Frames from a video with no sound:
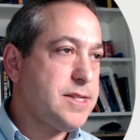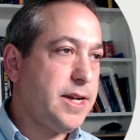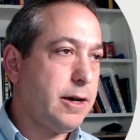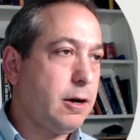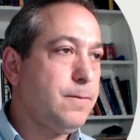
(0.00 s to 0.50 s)

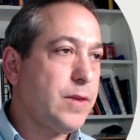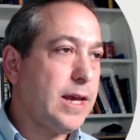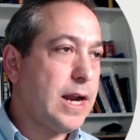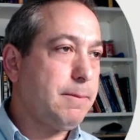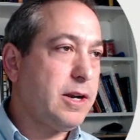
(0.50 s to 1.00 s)
here,
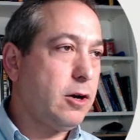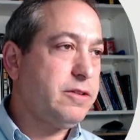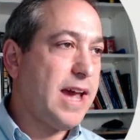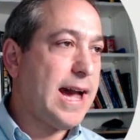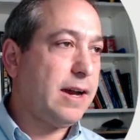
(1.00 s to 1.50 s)
and I'm going to
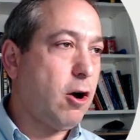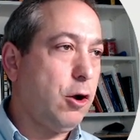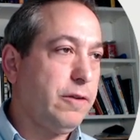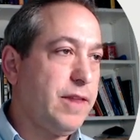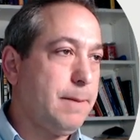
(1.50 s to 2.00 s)
tag
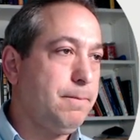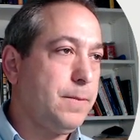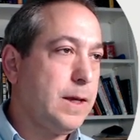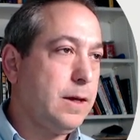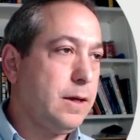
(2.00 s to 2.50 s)
all of them.
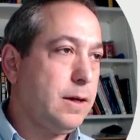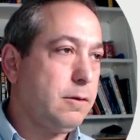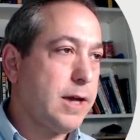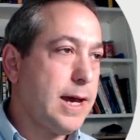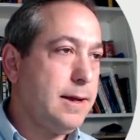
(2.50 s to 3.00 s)

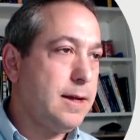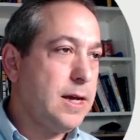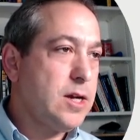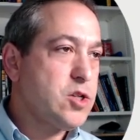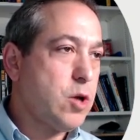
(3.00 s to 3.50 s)
Okay.
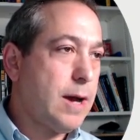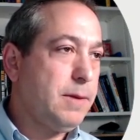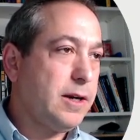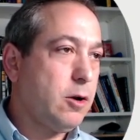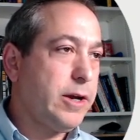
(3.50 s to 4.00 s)
So I'm
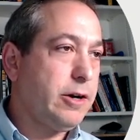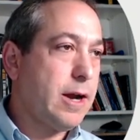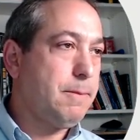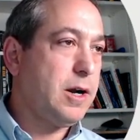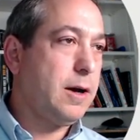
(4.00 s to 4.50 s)
going to go here and I'm going